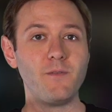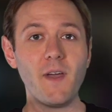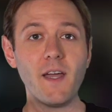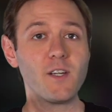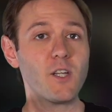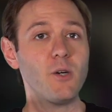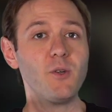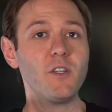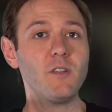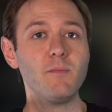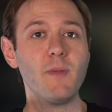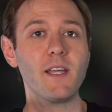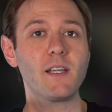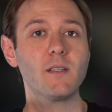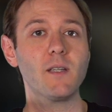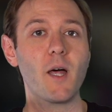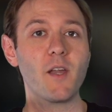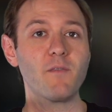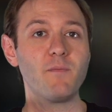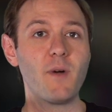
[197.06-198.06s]
Van Gogh didn't make
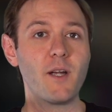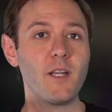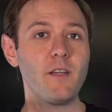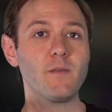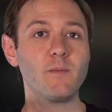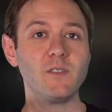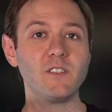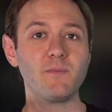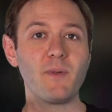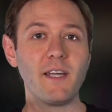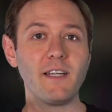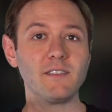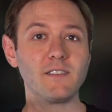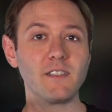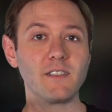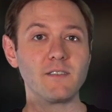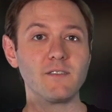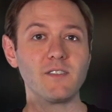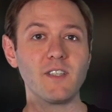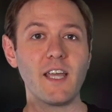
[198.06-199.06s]
a lot of money from his
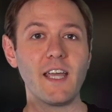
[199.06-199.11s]
paintings,